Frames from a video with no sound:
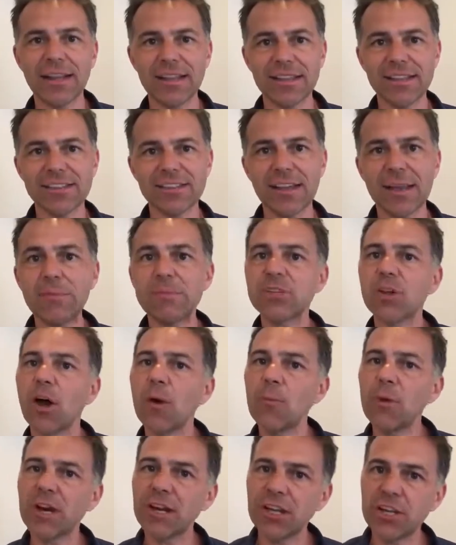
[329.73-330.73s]
And at the same
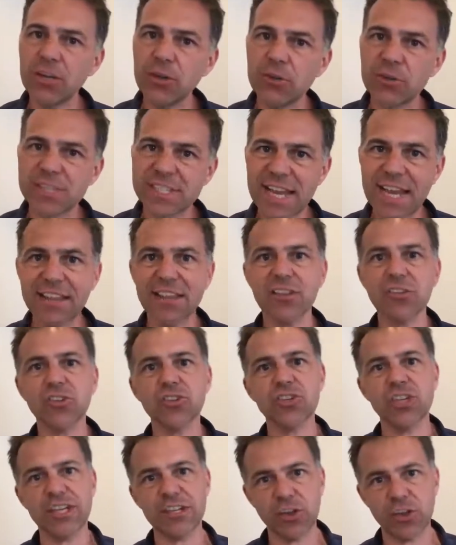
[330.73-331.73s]
time, we're going to use
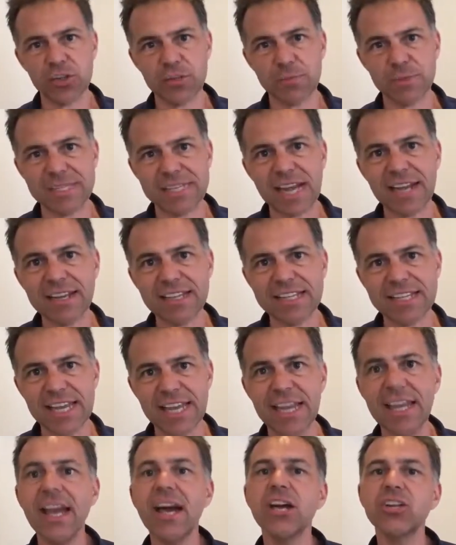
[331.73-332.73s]
technology and
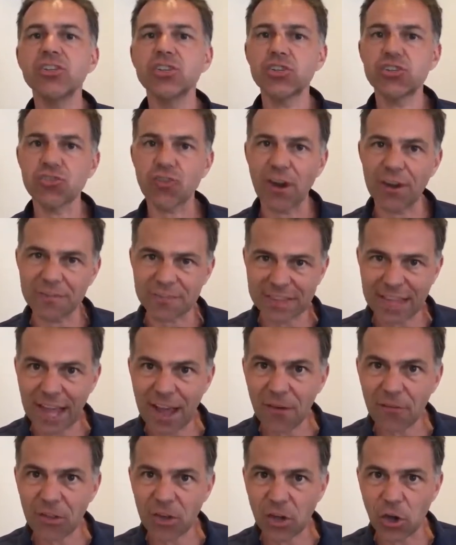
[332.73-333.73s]
hospitality to drive
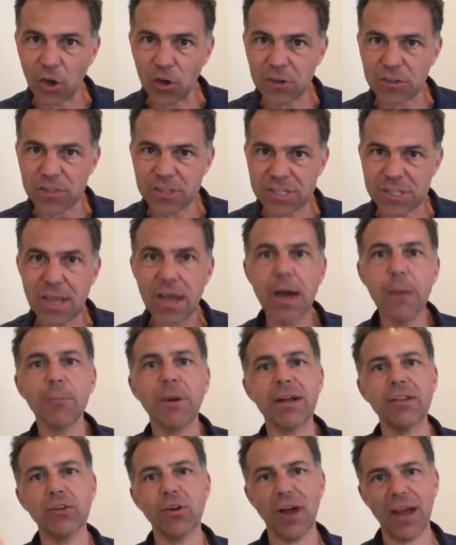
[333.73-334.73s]
down the costs
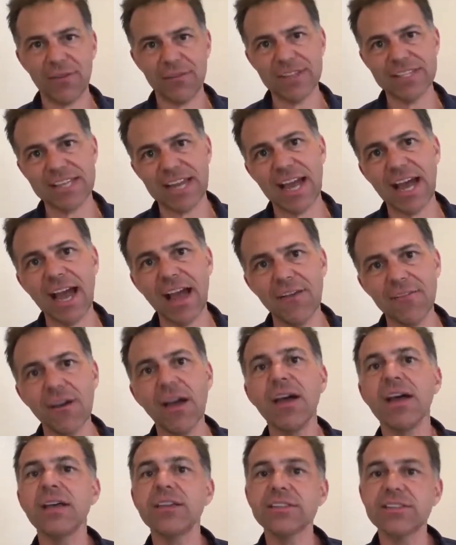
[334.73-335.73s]
by not having to have
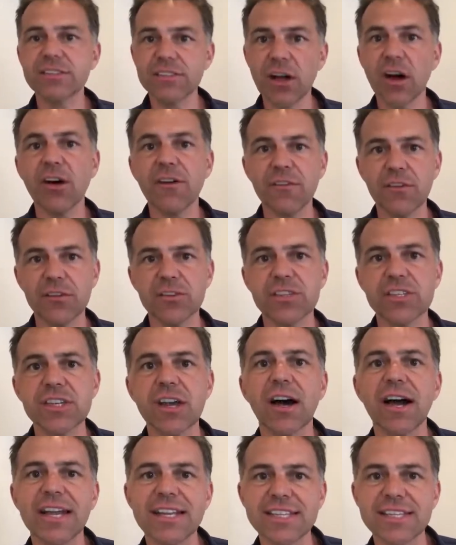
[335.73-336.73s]
staff on
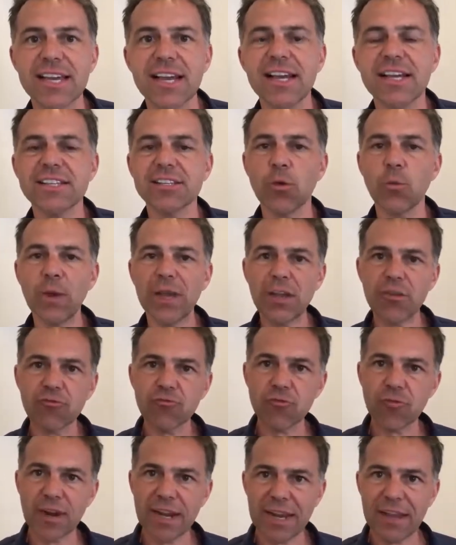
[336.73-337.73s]
site. So we
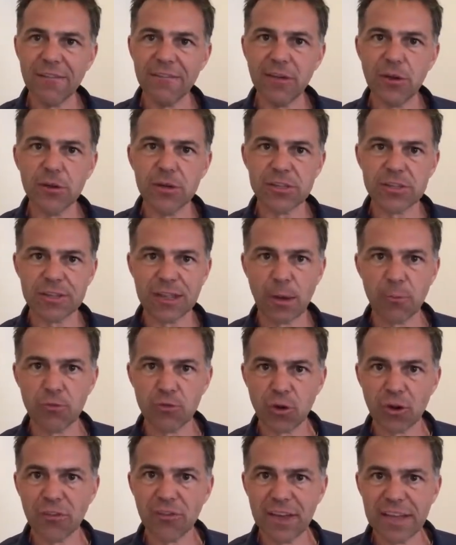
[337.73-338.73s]
can really focus on our
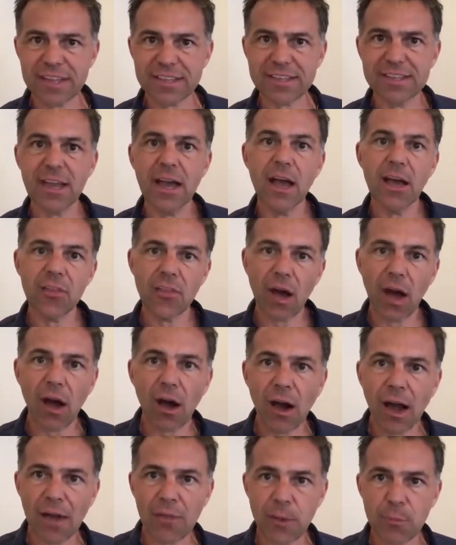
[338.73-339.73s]
profits. The
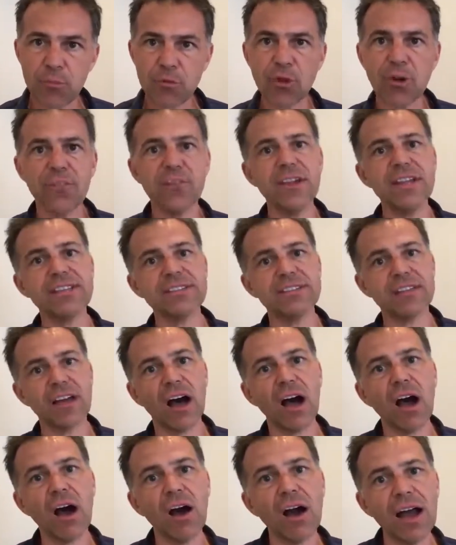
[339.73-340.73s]
higher the profits, the
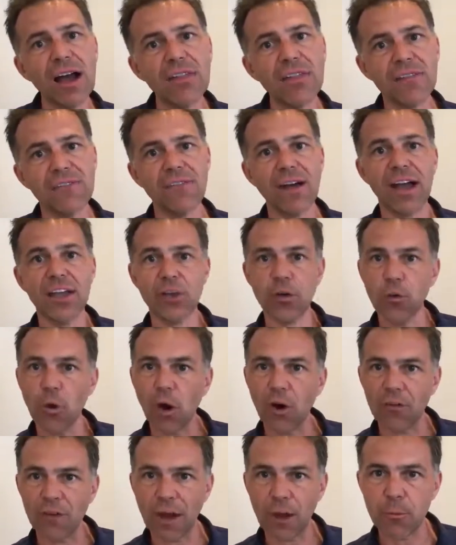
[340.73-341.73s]
higher the value
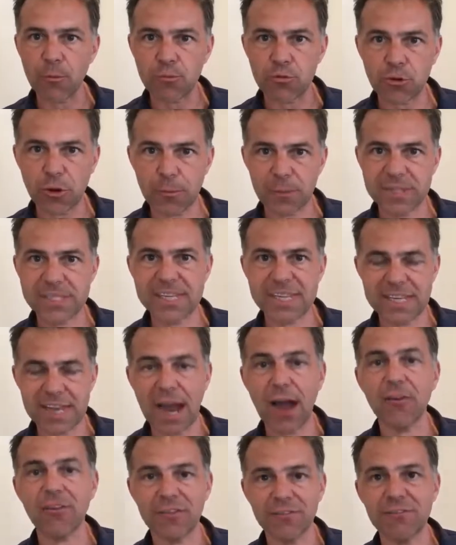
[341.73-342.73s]
of our property,
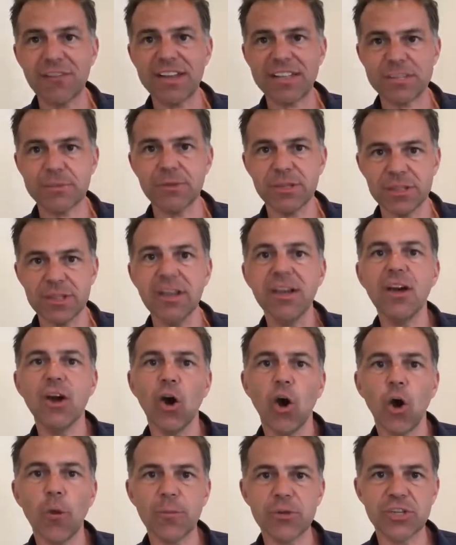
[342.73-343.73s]
our investment
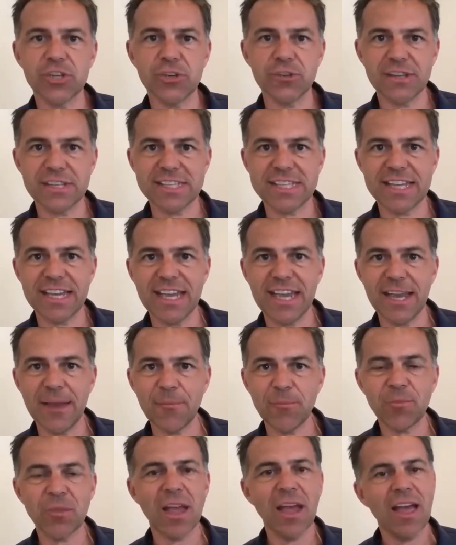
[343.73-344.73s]
opportunity here.
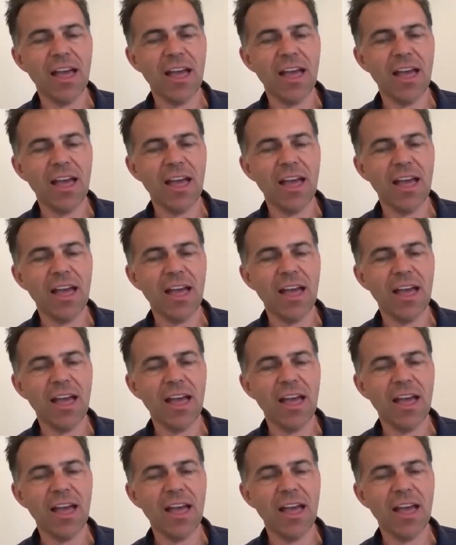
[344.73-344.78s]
